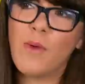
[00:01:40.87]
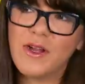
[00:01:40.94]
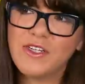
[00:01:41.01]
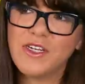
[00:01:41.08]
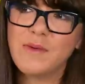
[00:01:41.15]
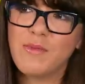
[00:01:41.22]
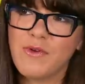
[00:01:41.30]

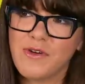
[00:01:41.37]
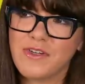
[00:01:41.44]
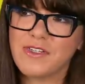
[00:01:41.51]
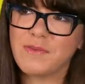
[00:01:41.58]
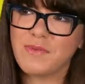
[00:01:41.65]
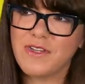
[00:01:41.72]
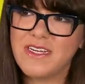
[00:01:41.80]
Watching
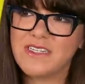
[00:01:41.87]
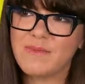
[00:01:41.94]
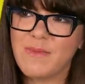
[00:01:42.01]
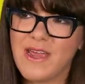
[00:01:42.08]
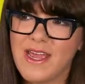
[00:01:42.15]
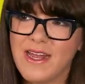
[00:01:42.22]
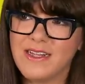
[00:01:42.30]
porn to please
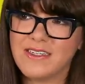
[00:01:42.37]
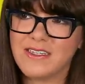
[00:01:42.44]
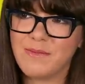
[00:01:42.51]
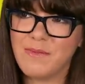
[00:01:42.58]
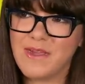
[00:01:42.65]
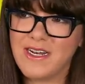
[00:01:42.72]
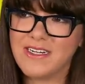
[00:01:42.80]
men and
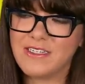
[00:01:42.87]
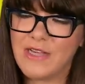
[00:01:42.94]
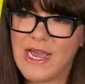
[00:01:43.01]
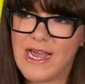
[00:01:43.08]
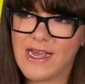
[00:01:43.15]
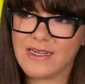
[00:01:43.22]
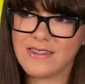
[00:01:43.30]
submitting
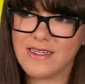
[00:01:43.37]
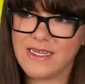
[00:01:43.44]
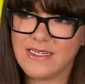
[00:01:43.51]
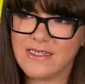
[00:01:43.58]
to acts they